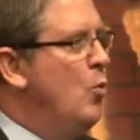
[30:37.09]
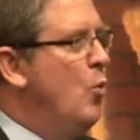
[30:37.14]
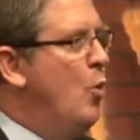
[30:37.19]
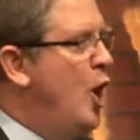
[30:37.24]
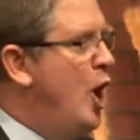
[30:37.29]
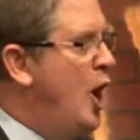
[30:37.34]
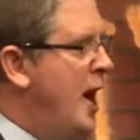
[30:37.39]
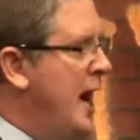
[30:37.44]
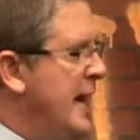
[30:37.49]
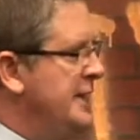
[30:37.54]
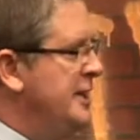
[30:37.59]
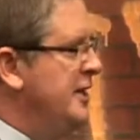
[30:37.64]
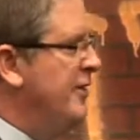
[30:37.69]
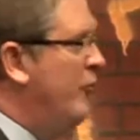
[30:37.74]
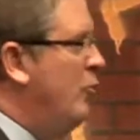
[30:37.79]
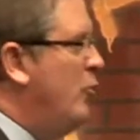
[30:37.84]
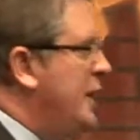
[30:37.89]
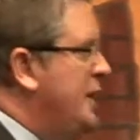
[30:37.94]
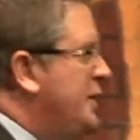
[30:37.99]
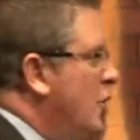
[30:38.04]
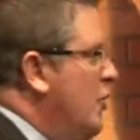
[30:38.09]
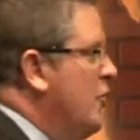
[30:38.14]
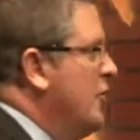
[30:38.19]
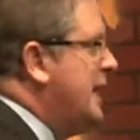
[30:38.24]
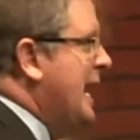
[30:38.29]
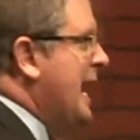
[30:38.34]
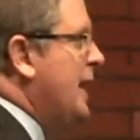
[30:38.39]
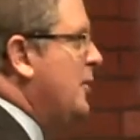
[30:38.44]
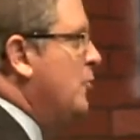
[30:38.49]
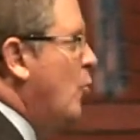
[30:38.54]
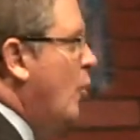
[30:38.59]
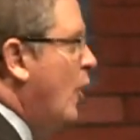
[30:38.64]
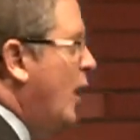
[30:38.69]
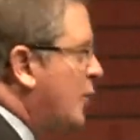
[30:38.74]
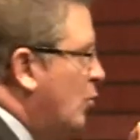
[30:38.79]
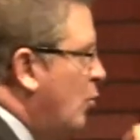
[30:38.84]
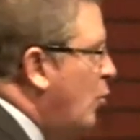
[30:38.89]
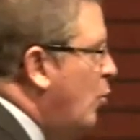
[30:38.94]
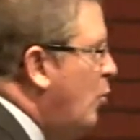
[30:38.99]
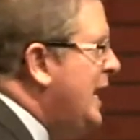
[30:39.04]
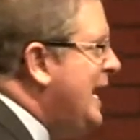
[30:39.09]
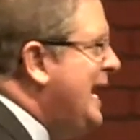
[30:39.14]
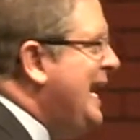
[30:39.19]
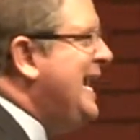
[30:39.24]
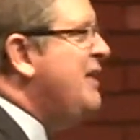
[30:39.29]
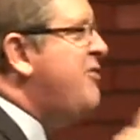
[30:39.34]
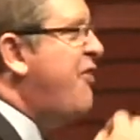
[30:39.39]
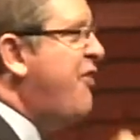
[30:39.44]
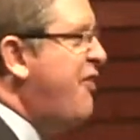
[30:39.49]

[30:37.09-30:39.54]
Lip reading: want, if we don't get what we